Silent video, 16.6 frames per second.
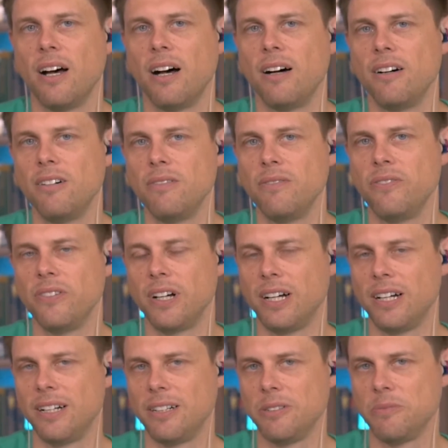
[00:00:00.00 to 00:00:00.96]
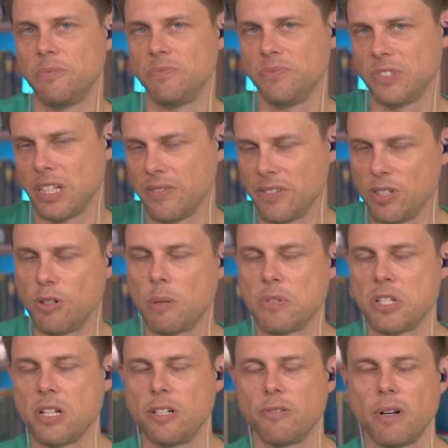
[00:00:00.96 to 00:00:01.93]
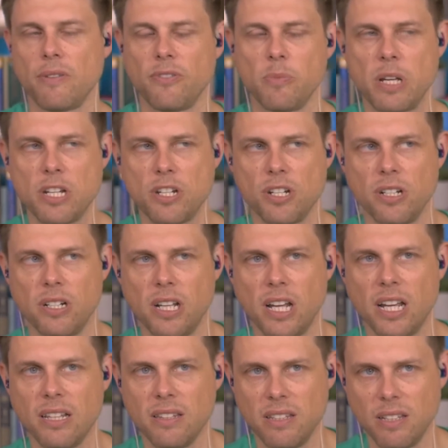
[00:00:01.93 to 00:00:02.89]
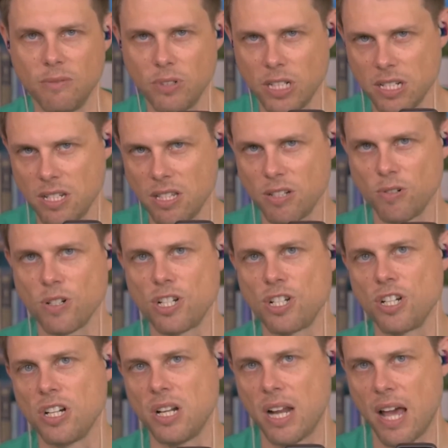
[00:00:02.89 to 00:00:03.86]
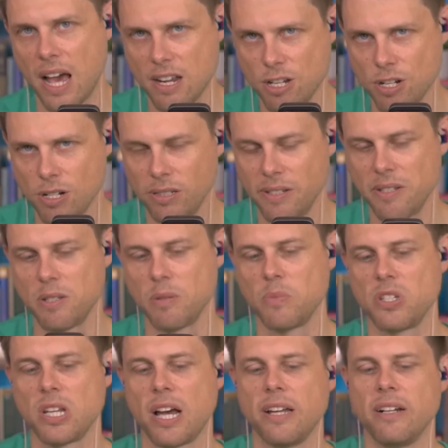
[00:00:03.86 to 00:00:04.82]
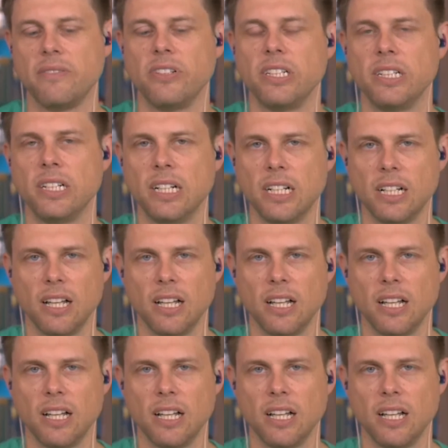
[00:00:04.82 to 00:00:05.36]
of uh, of the New Apostolic Reformation, and then we'll get to the Christian nationalism side of it.